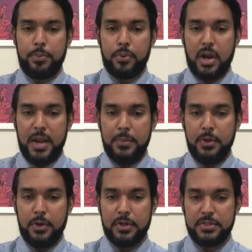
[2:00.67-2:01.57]

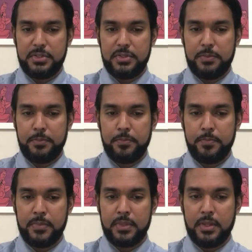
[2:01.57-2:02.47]
prime cost
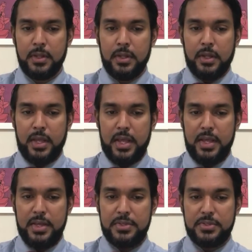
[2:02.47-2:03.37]

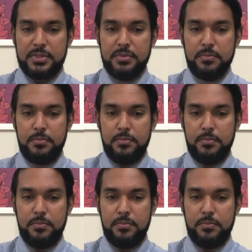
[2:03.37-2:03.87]
is